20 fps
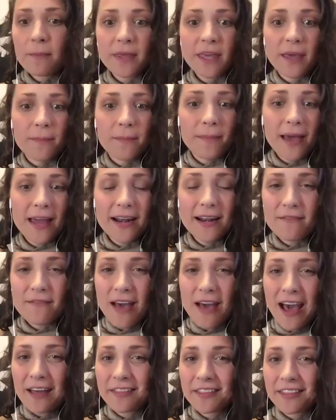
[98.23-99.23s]
competitive
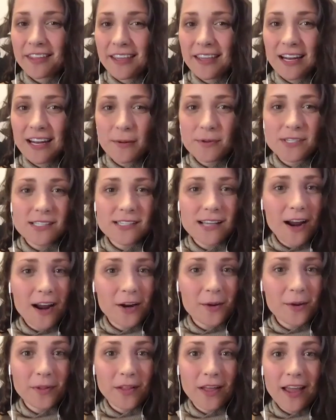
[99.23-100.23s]
athlete. I was a soccer
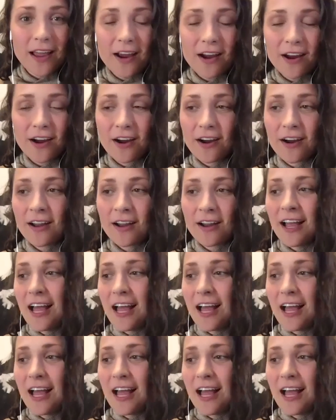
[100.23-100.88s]
player.